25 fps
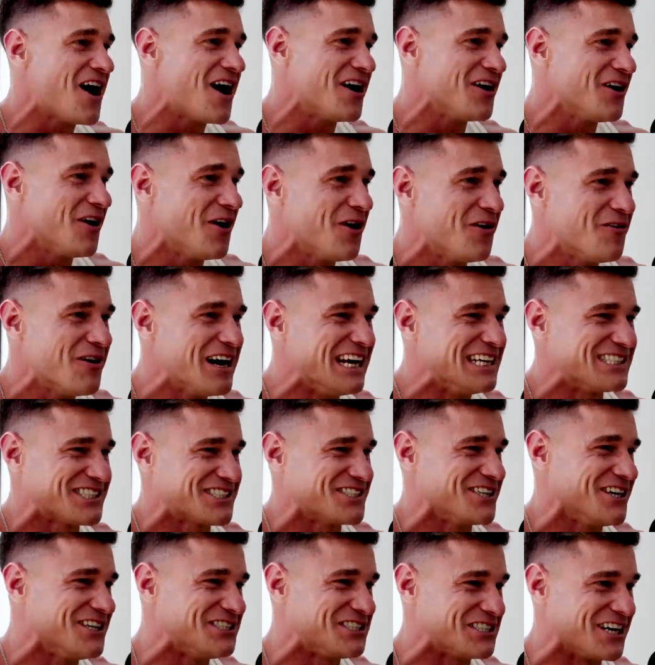it's not
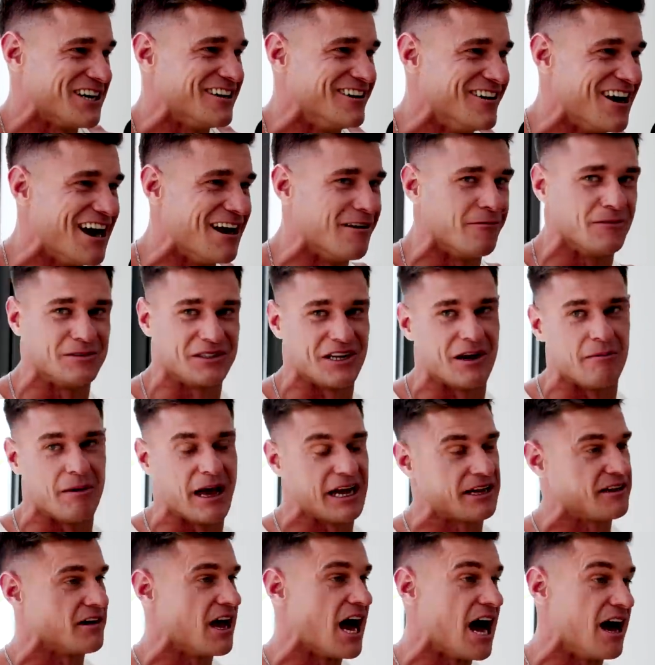always good to
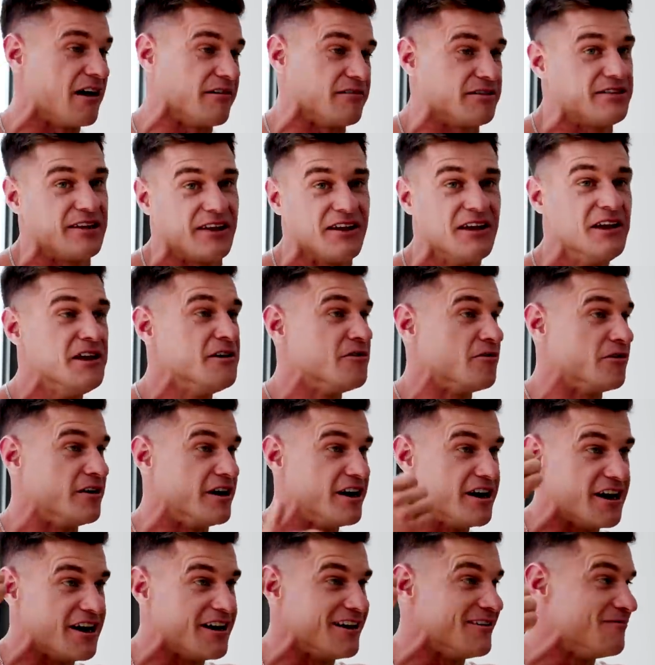do. It's like, ah,
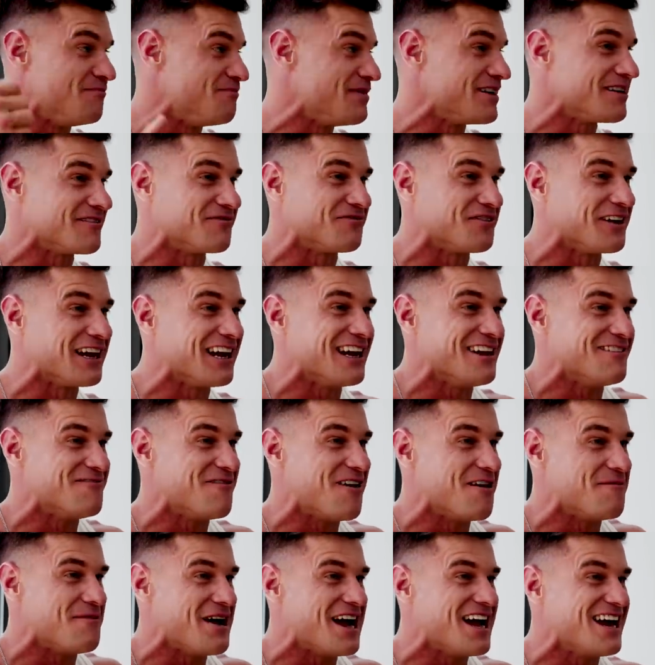we're in
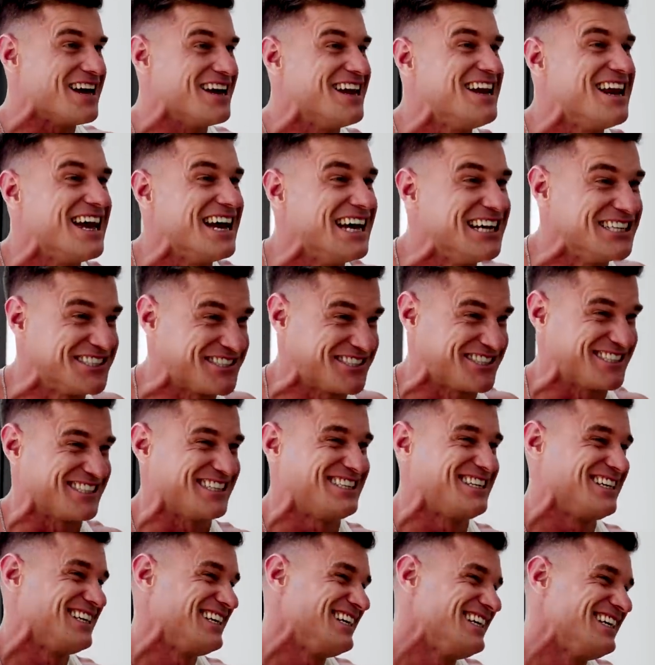Marbella.
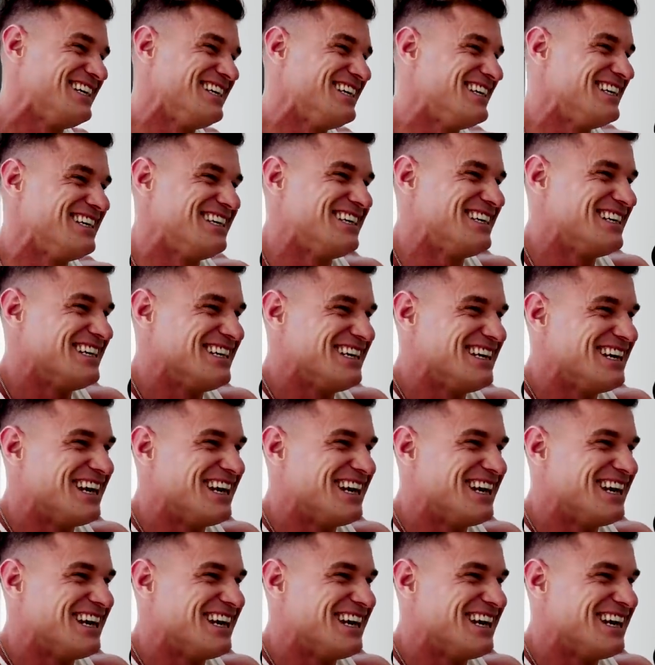What? Why do